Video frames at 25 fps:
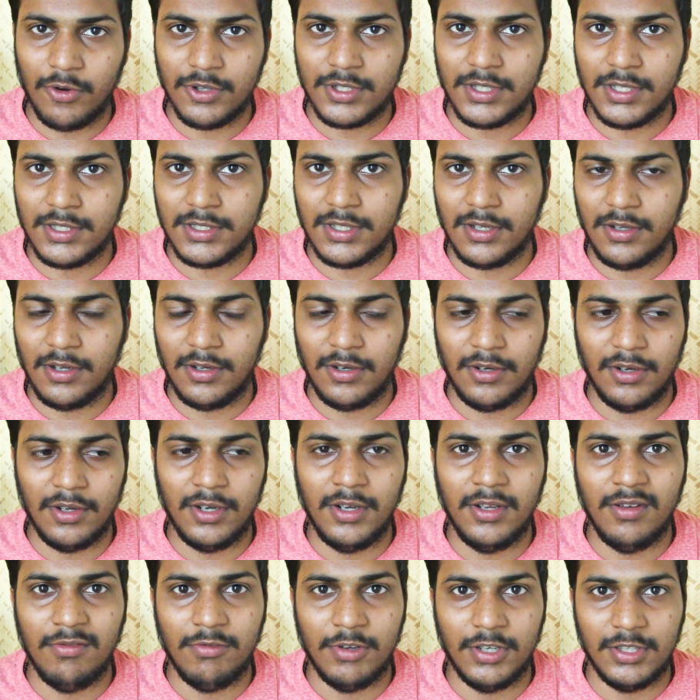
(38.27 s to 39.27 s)
processor
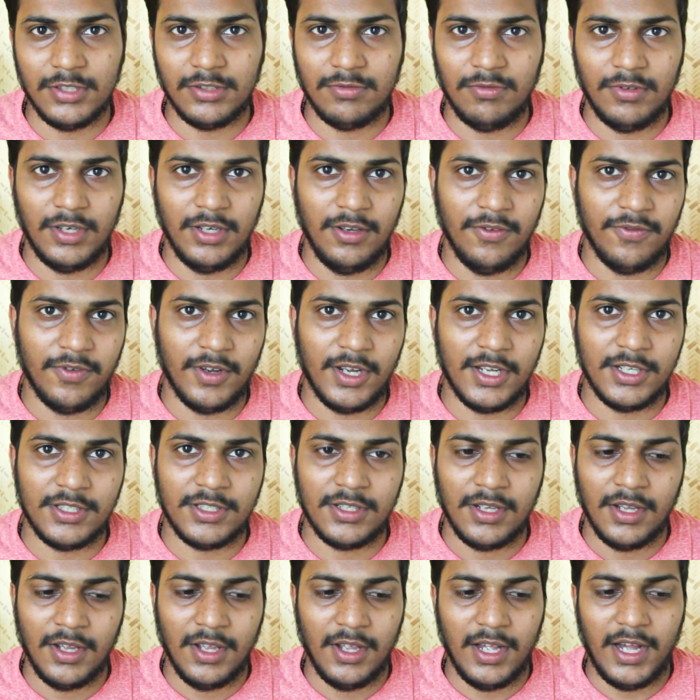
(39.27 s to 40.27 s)
really works very
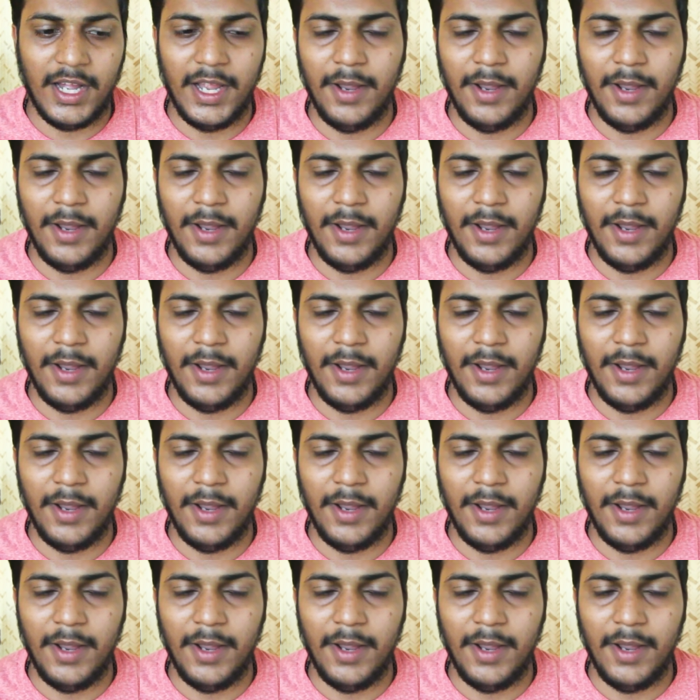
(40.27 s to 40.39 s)
fast